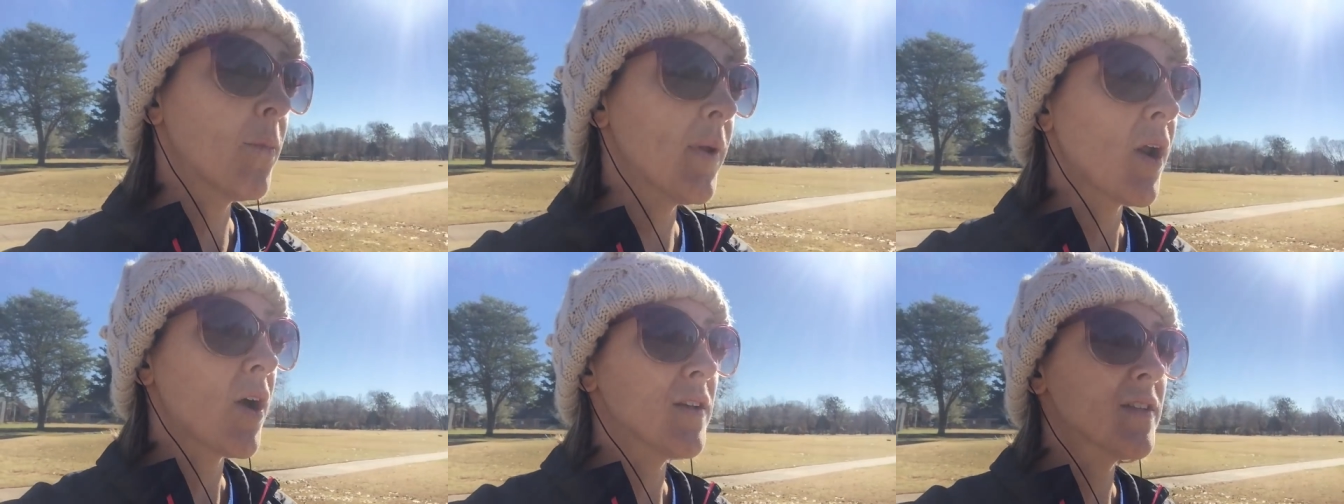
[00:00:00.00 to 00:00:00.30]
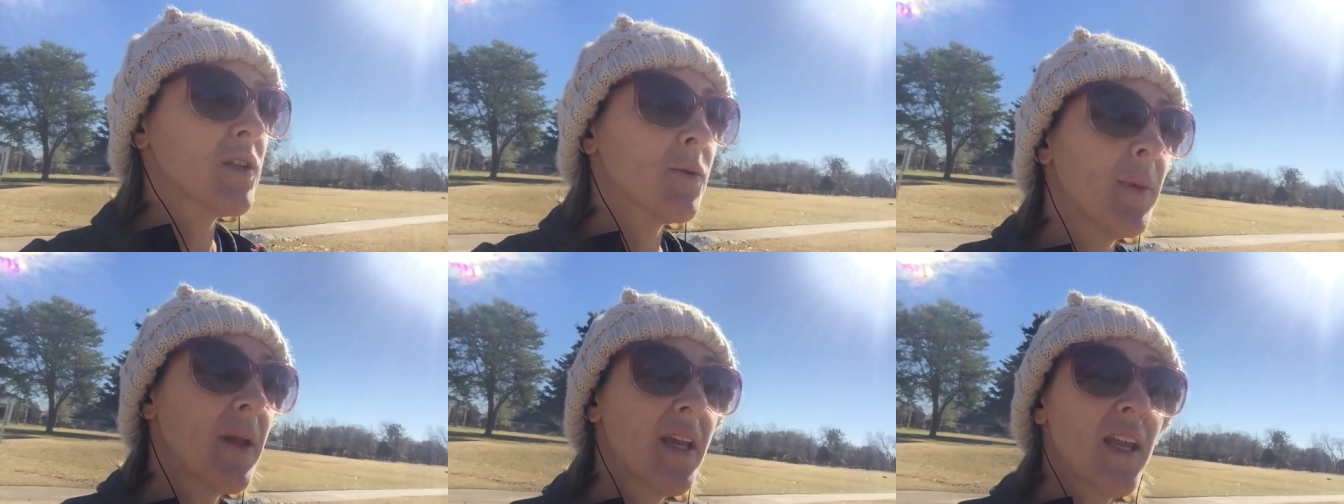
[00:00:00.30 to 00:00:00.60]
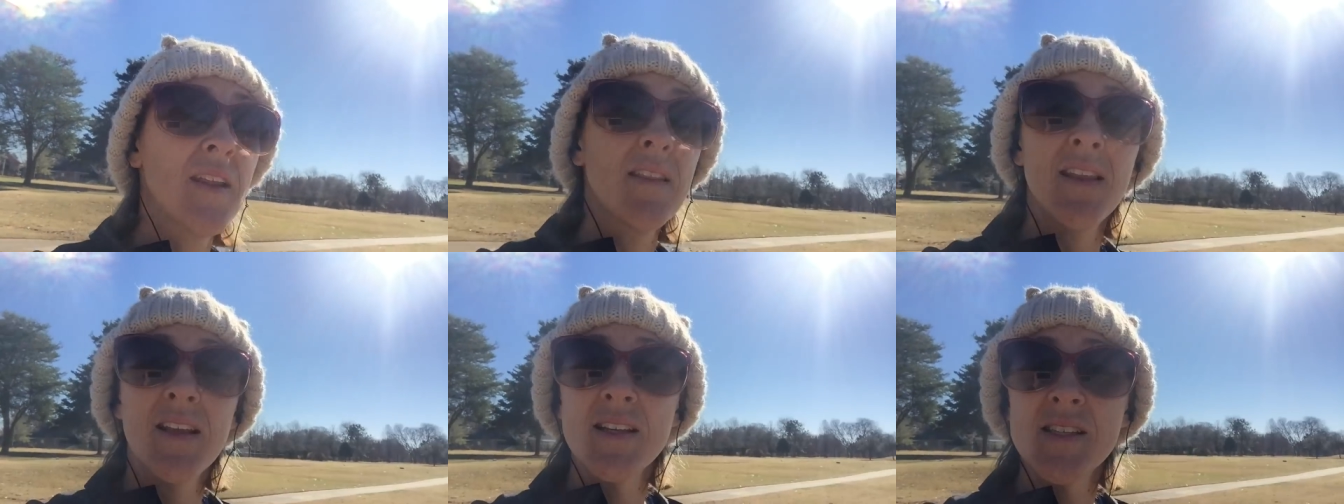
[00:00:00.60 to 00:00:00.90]
but also
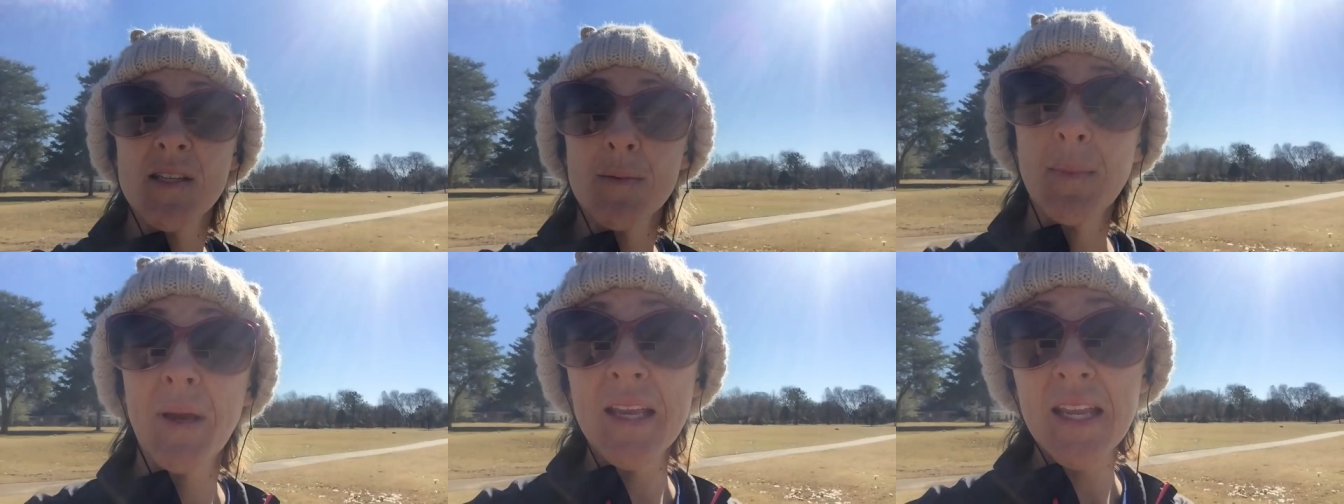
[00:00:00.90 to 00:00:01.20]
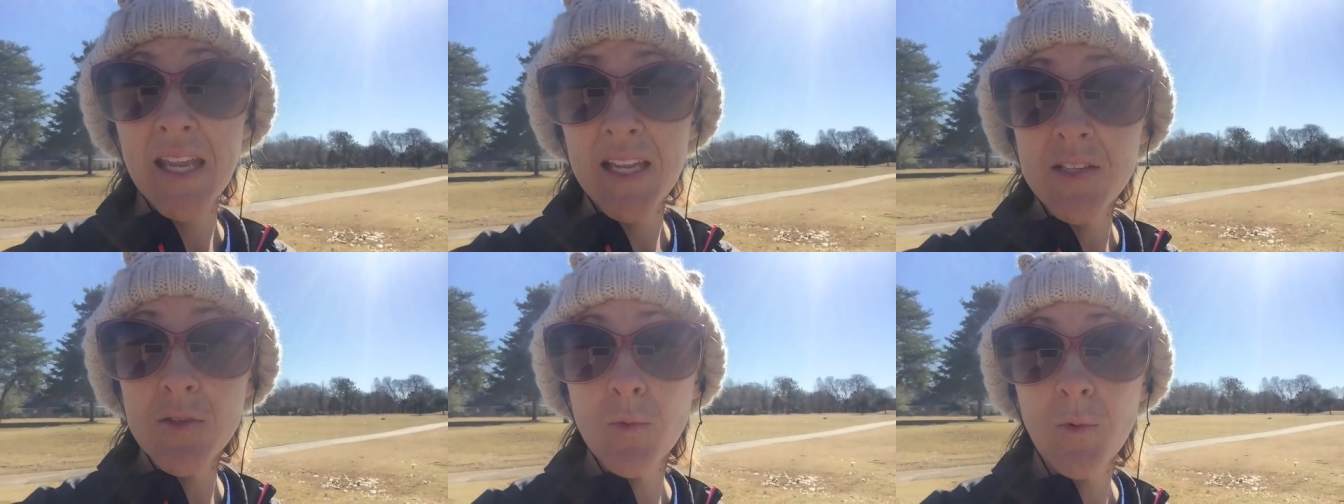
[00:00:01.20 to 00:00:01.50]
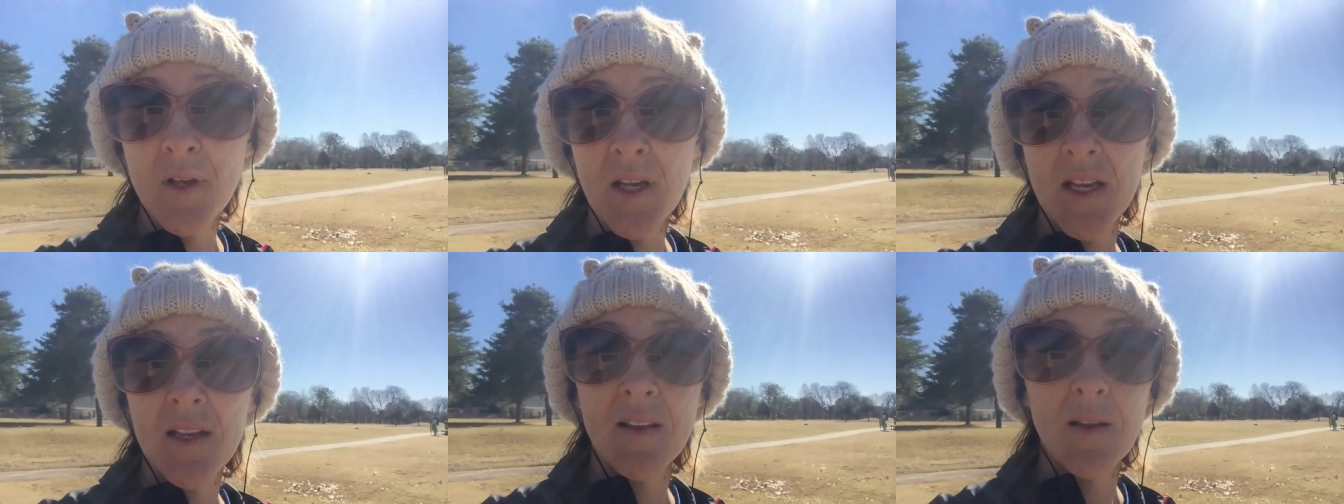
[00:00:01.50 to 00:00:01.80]
making things that my kids
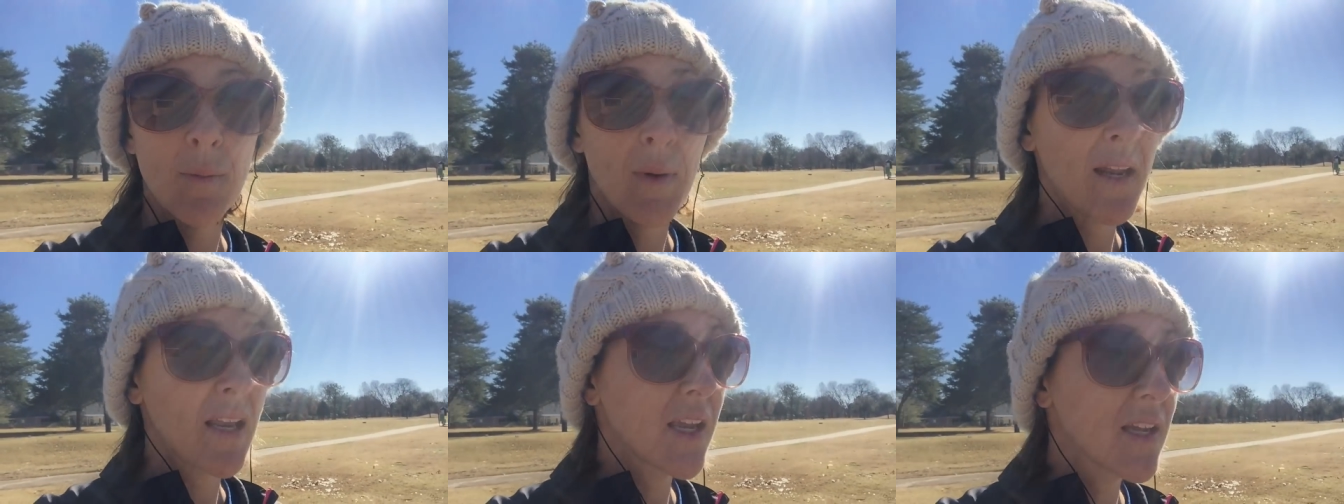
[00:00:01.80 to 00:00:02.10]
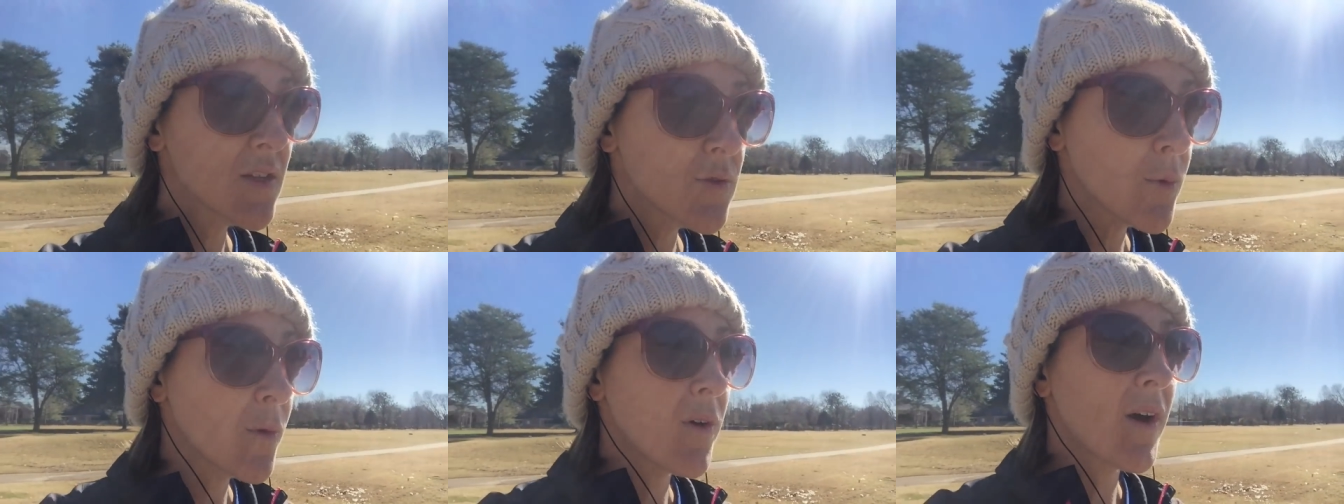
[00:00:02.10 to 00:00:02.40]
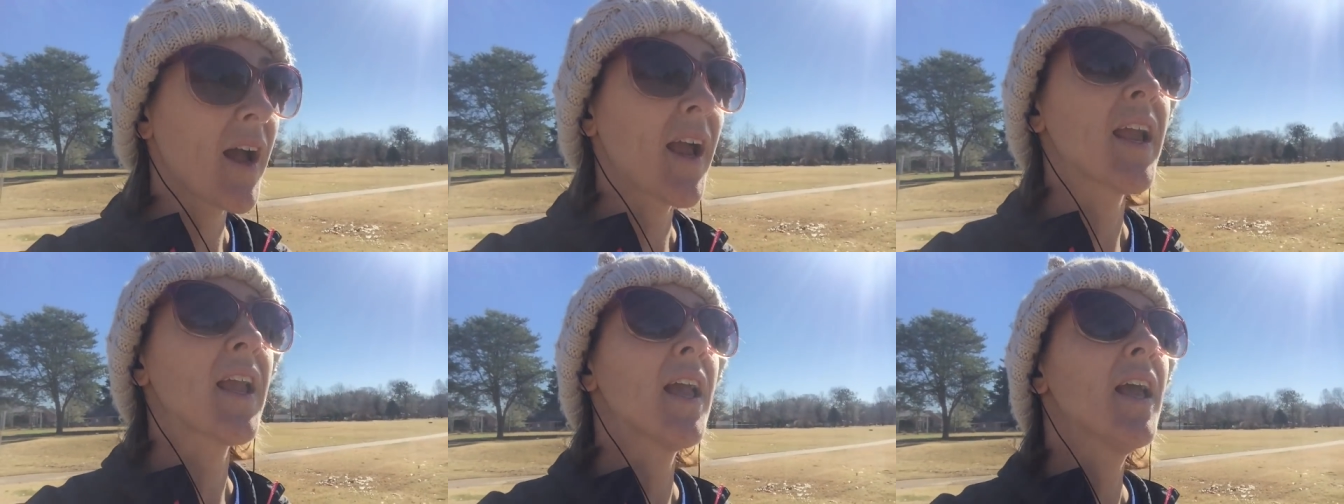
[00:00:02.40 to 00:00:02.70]
will eat and that my kids will
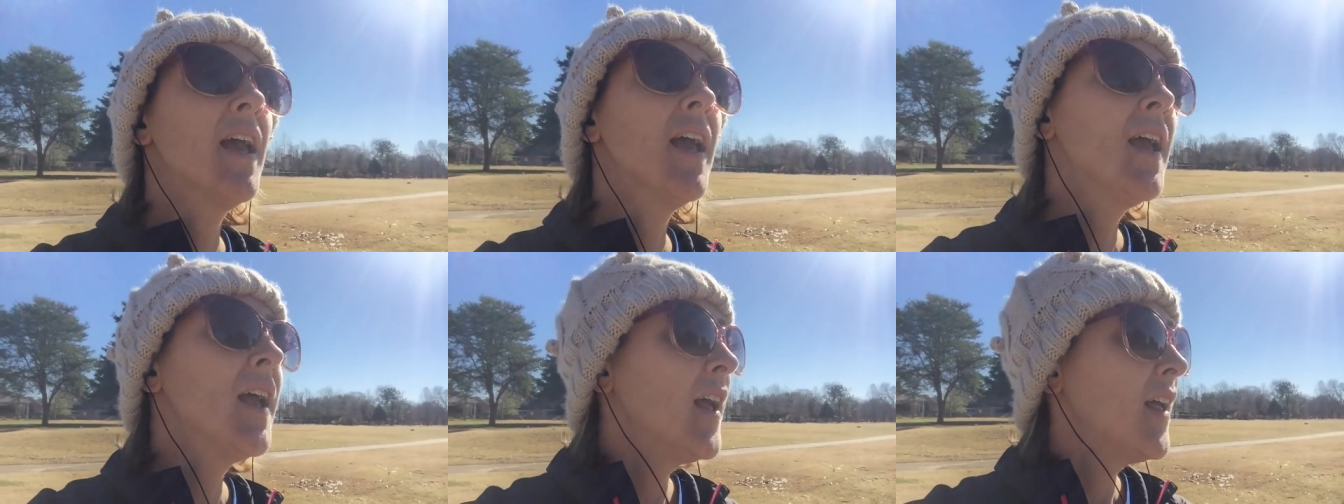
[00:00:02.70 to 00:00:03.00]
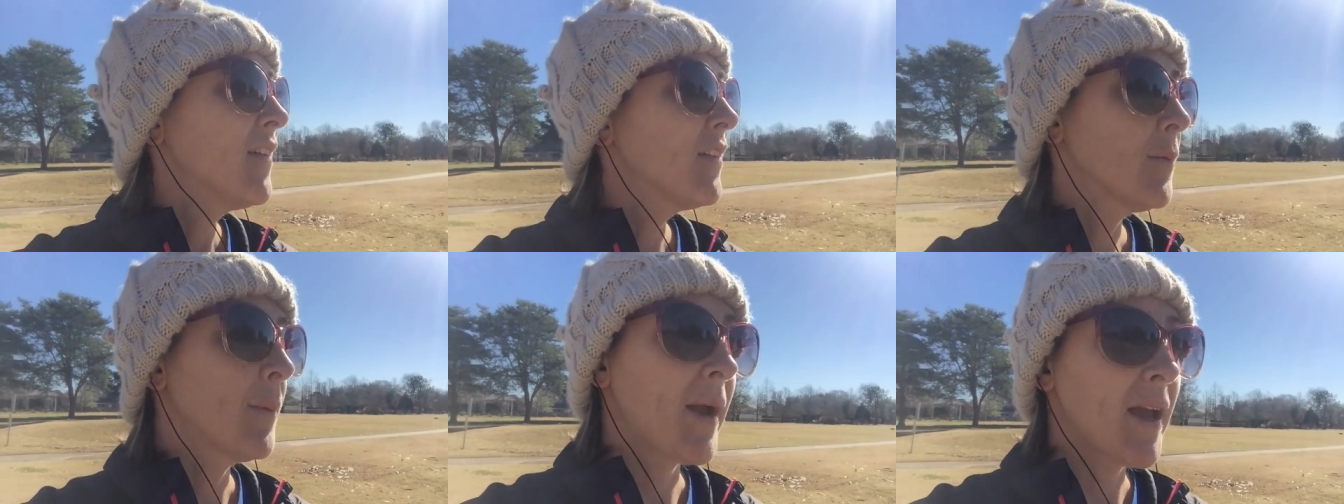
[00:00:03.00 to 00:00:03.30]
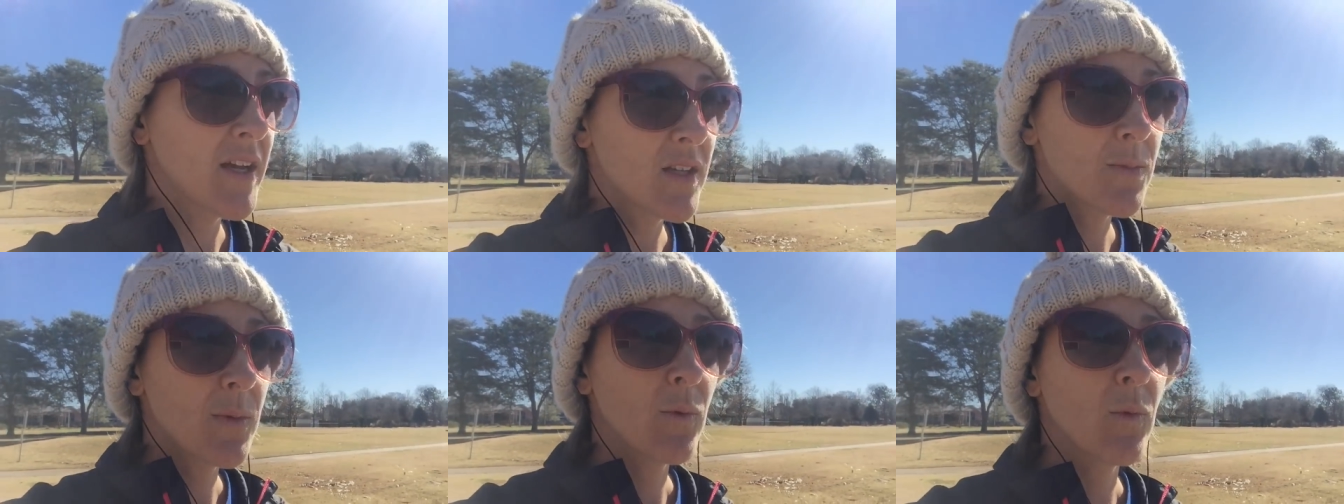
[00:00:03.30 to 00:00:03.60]
like, that my
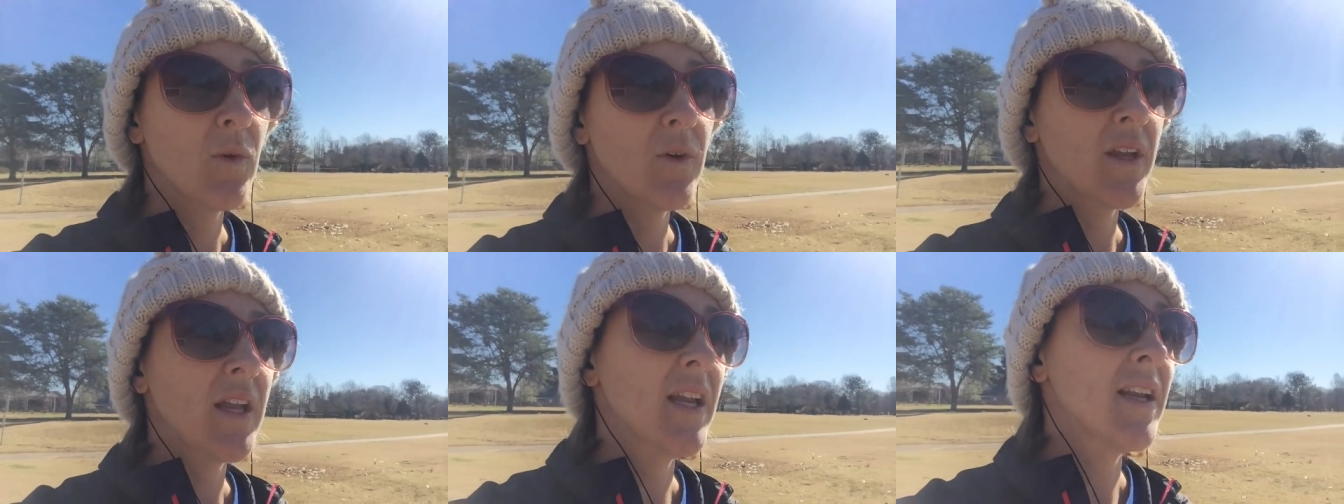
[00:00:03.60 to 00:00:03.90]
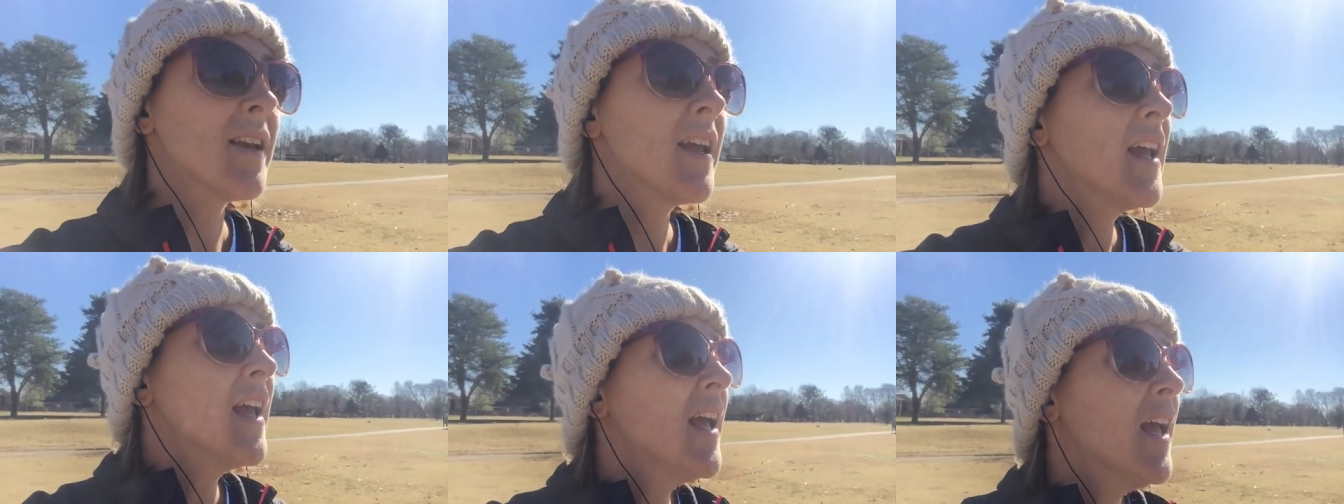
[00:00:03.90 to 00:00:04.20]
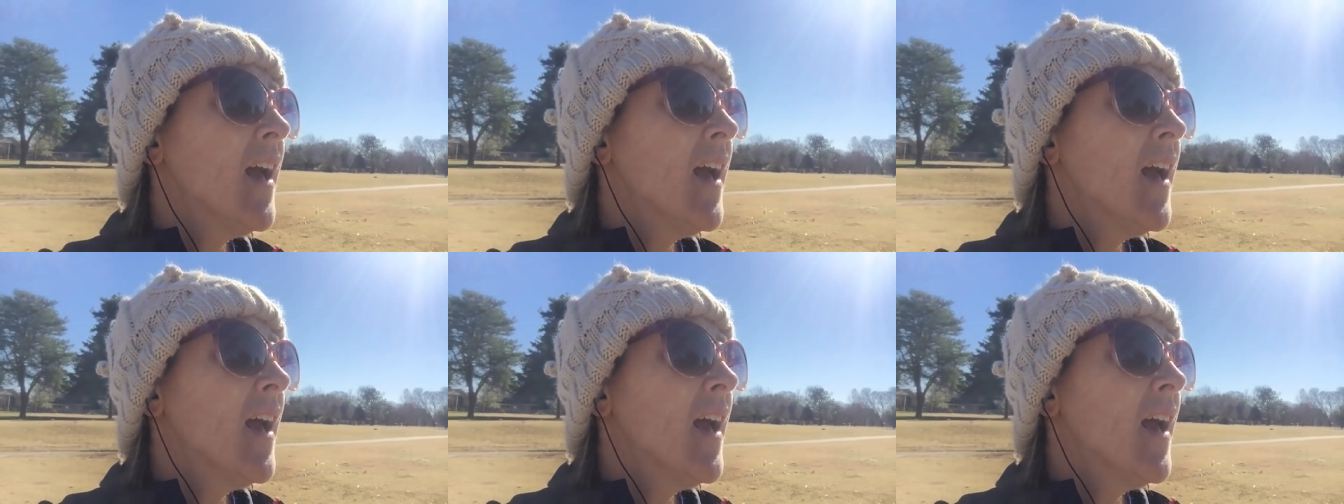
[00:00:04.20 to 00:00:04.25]
husband will eat.